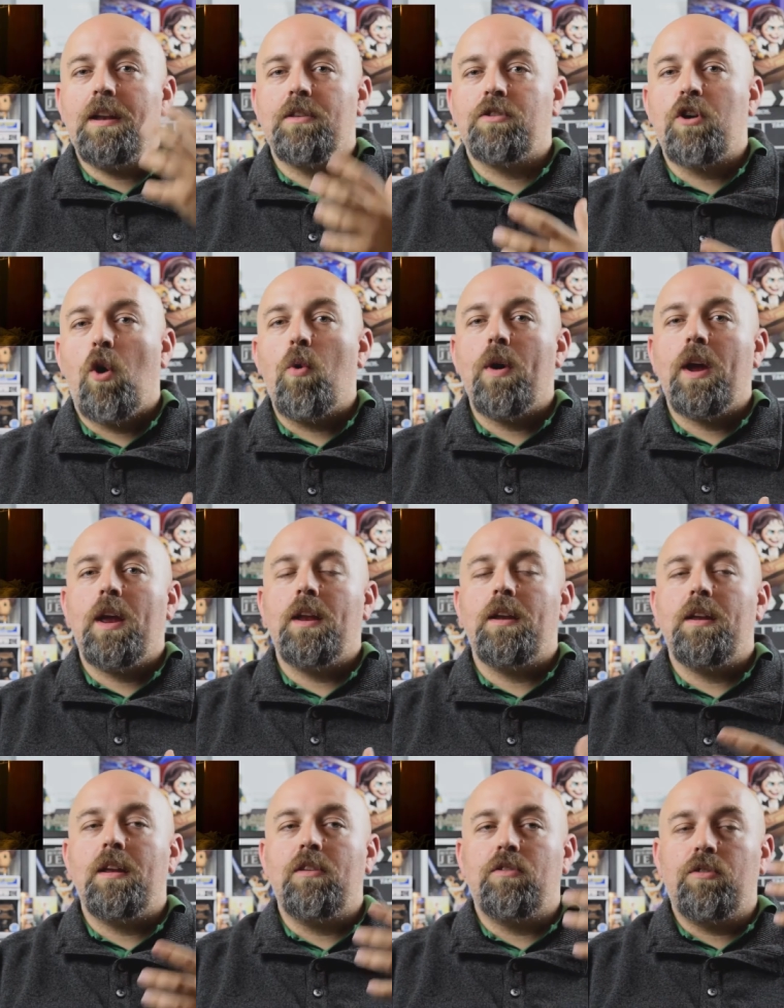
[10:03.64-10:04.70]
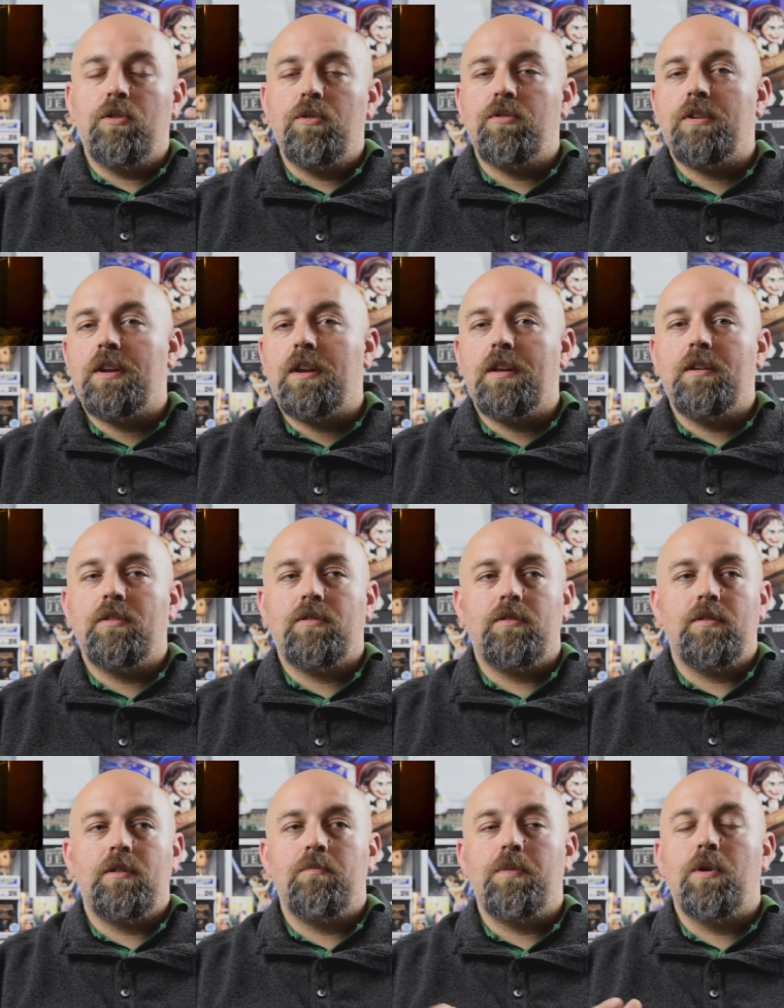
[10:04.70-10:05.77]
is going and he's losing his
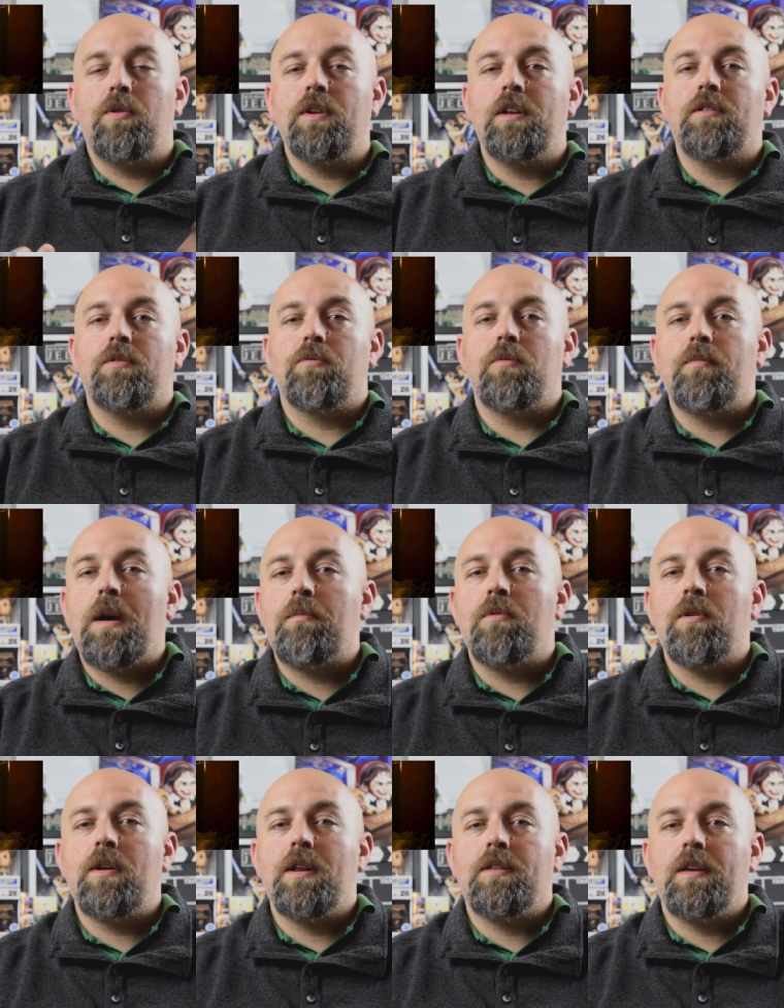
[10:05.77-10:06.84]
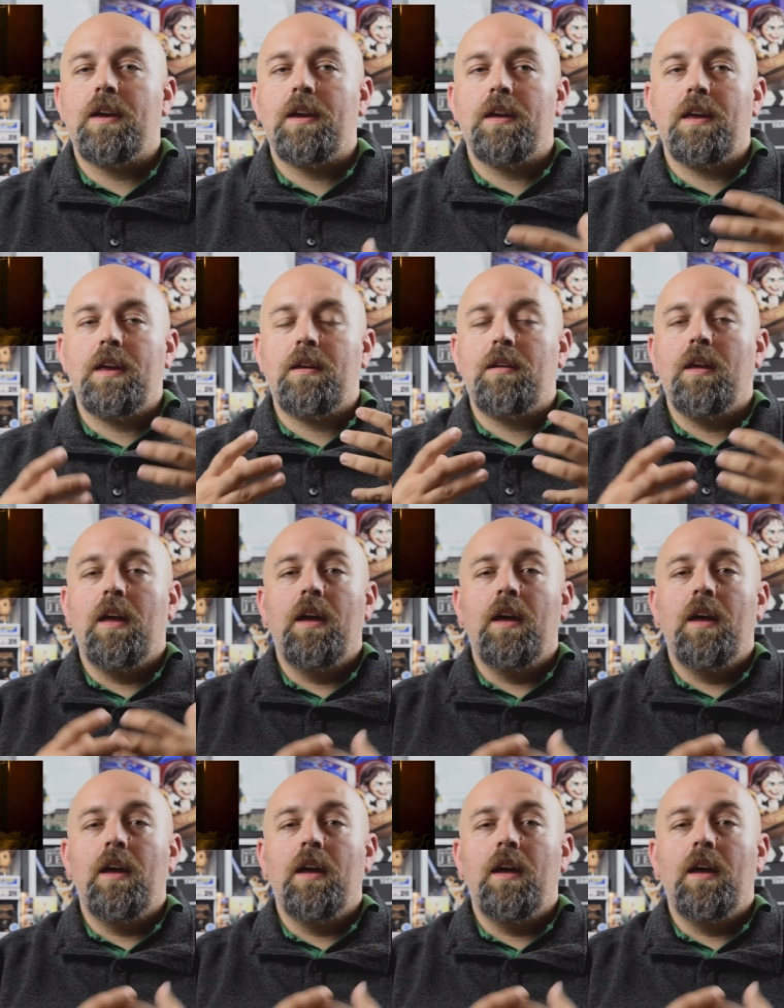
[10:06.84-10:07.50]
ability to remember anything. He's